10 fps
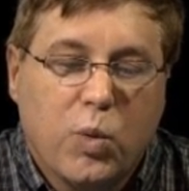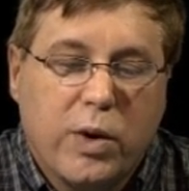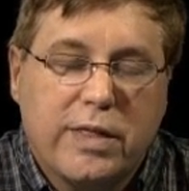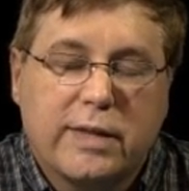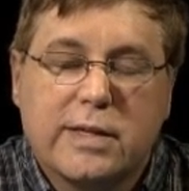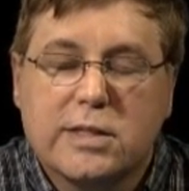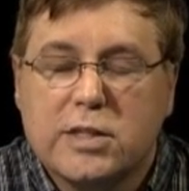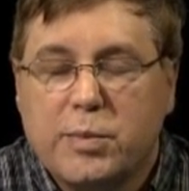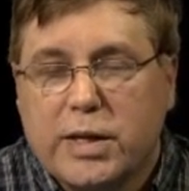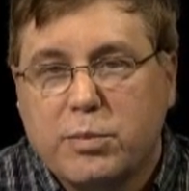We think this
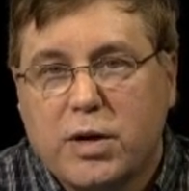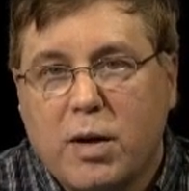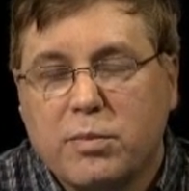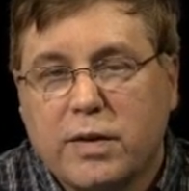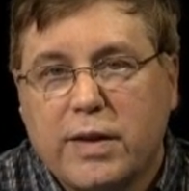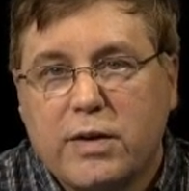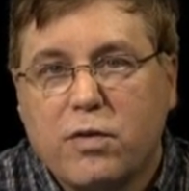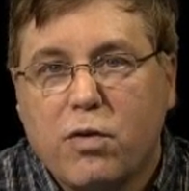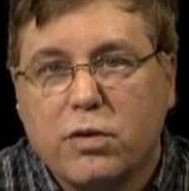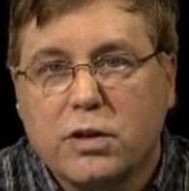is a big problem that they've
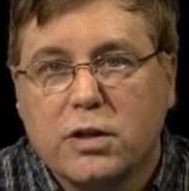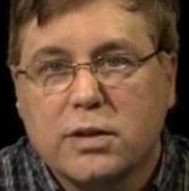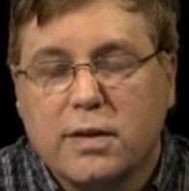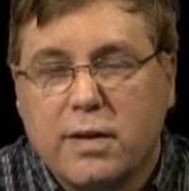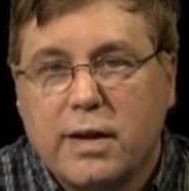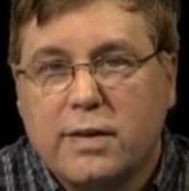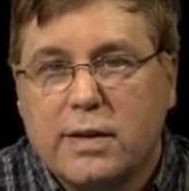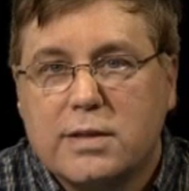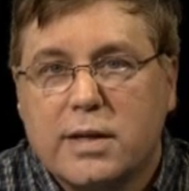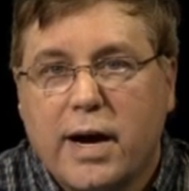overlooked in
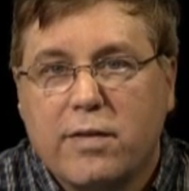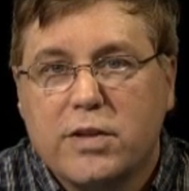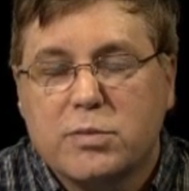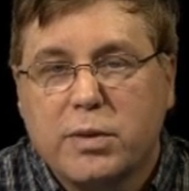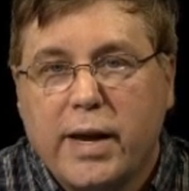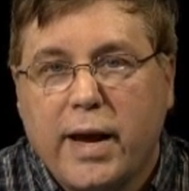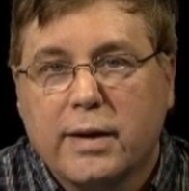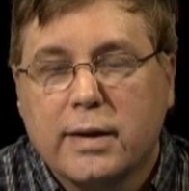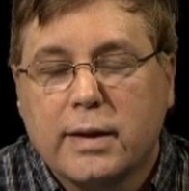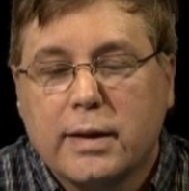the design of this
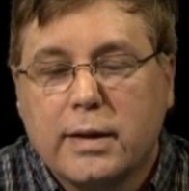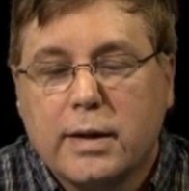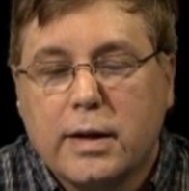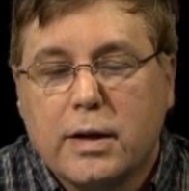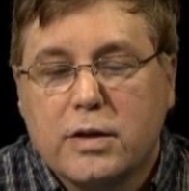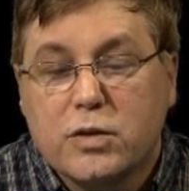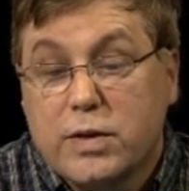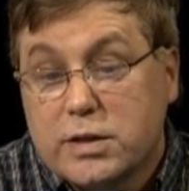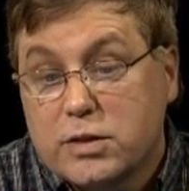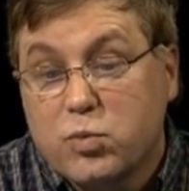plant. So
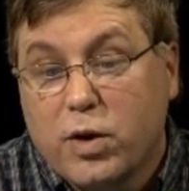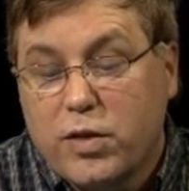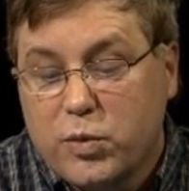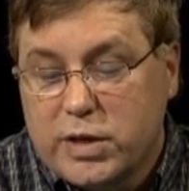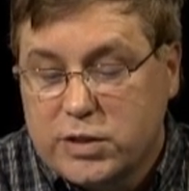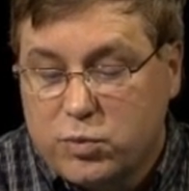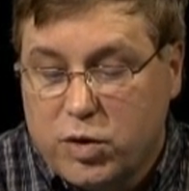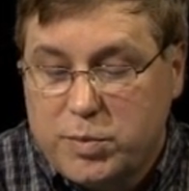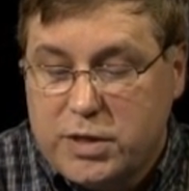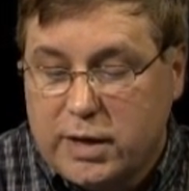this is one of the reasons
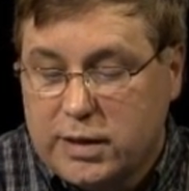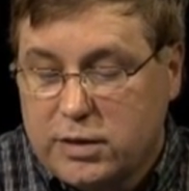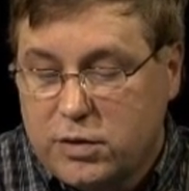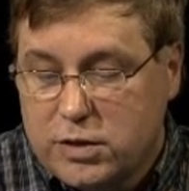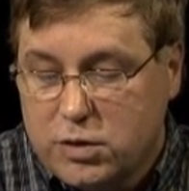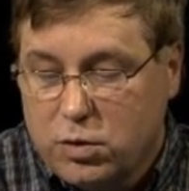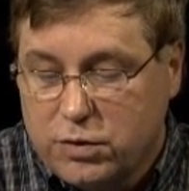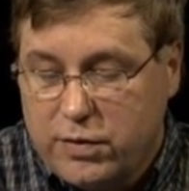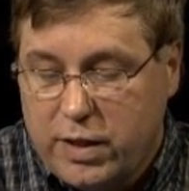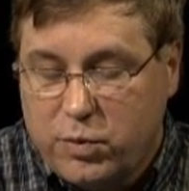we're objecting to this
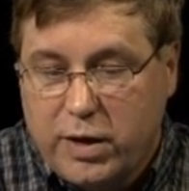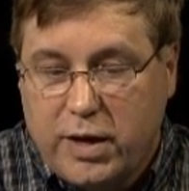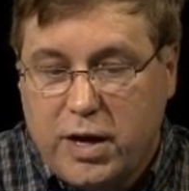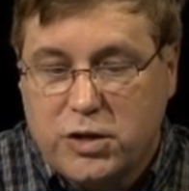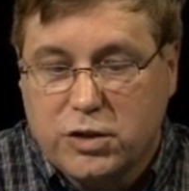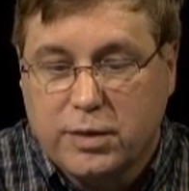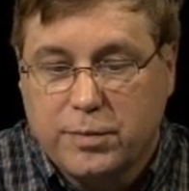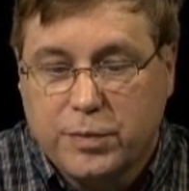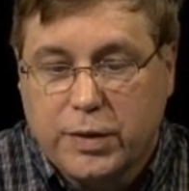ultraviolet radiation.